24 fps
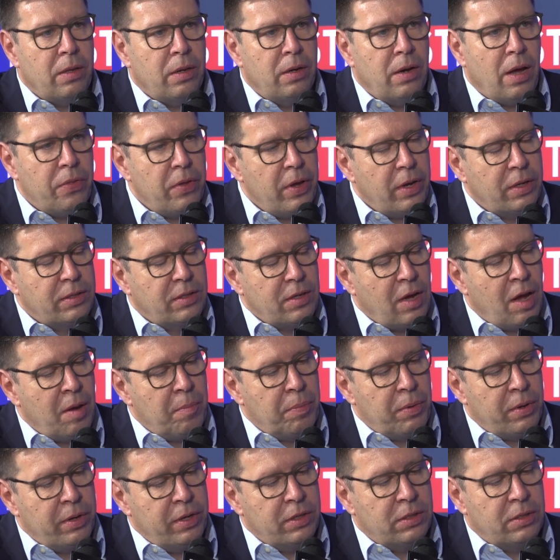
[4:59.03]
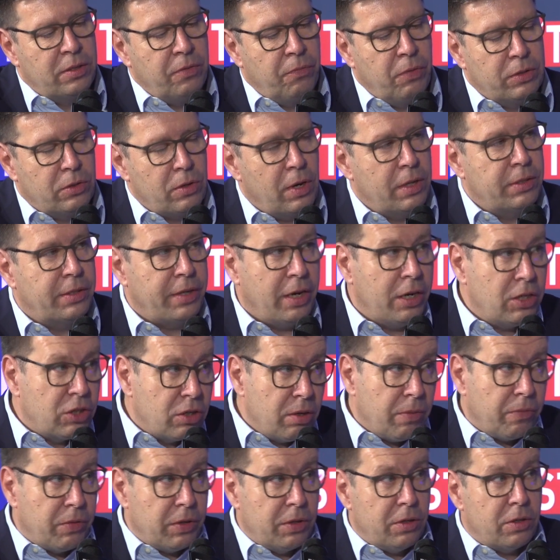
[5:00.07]
Another example is the
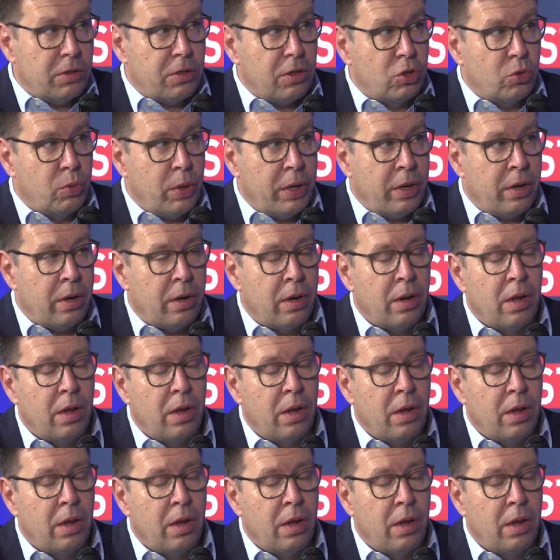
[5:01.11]
visualization of the digital twin.